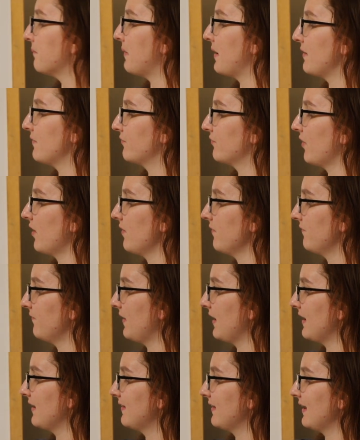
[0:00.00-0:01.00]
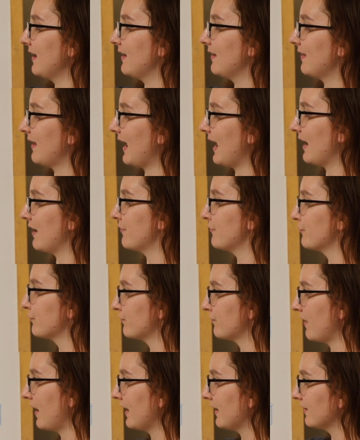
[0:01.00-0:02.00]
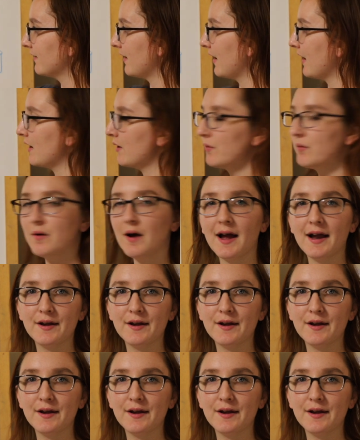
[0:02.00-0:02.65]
My front face is a rectangle.